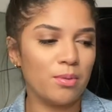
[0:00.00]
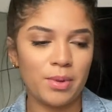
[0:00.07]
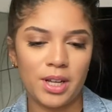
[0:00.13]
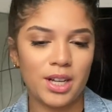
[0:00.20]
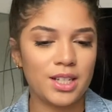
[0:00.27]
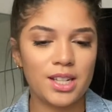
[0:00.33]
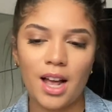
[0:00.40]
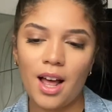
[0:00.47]

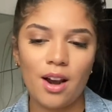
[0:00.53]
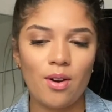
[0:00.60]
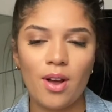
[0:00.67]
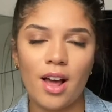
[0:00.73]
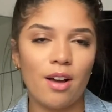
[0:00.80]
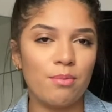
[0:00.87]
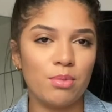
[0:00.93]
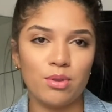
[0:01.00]
because I don't
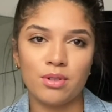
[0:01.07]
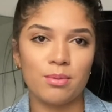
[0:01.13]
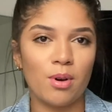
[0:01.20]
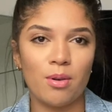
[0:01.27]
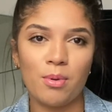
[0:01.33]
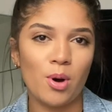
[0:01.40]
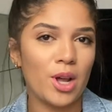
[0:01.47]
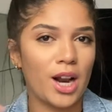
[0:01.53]
have Boost
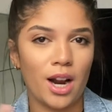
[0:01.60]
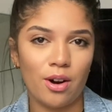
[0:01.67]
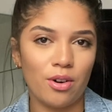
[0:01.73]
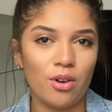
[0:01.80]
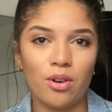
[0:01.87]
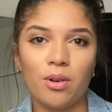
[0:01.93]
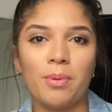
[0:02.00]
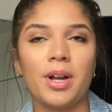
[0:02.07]
Mobile and I don't
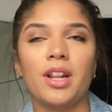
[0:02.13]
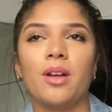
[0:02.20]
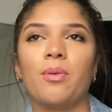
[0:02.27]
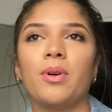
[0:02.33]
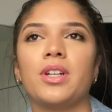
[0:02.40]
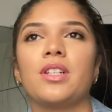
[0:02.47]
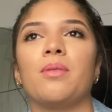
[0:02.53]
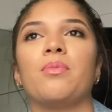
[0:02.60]
know nobody that
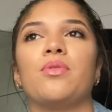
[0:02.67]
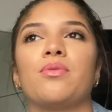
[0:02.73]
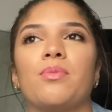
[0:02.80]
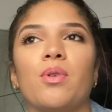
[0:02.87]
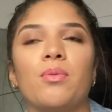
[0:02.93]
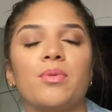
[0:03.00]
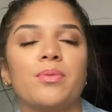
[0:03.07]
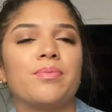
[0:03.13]
works at Boost
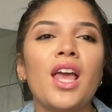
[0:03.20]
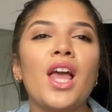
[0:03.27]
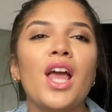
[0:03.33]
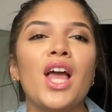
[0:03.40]
Mobile.